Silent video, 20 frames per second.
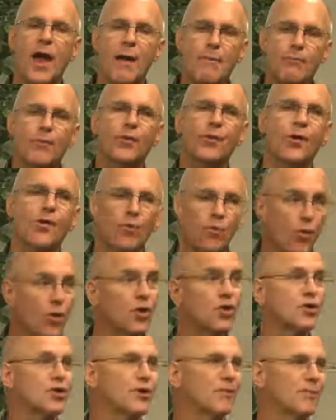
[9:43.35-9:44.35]
emperor
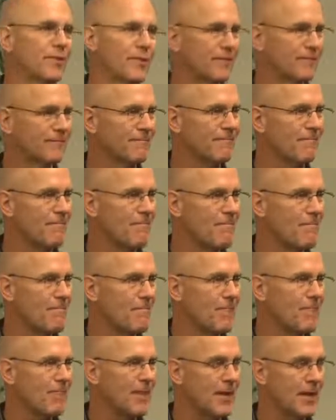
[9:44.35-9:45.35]
worship.
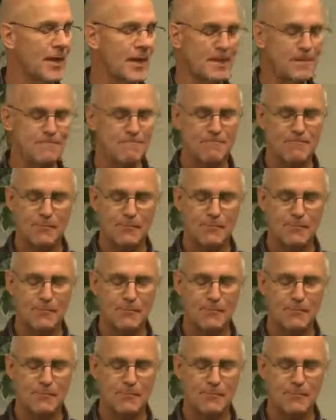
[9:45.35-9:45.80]
Okay?